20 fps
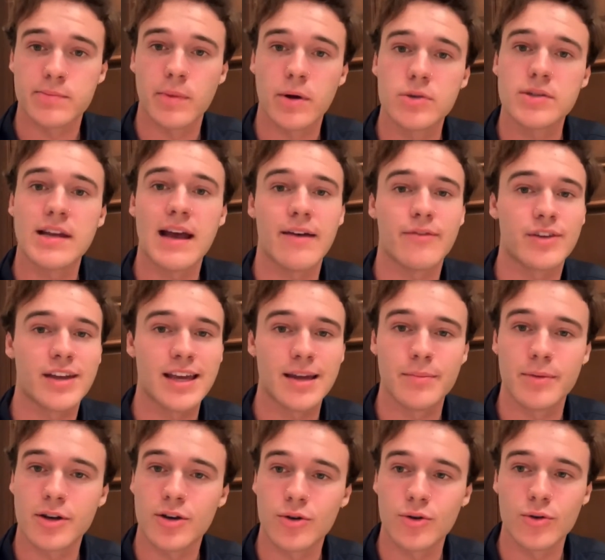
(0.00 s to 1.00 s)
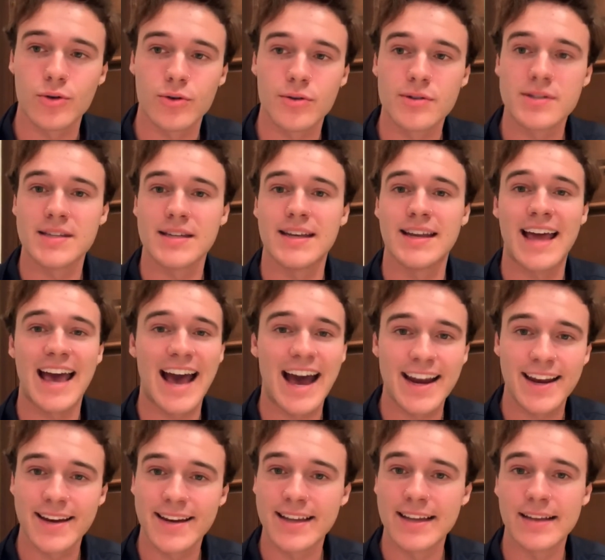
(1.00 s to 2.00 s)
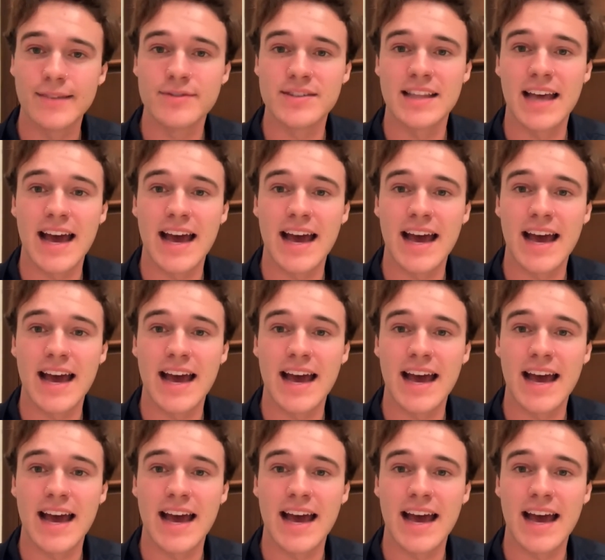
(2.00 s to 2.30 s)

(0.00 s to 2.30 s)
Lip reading: most have chemicals and additives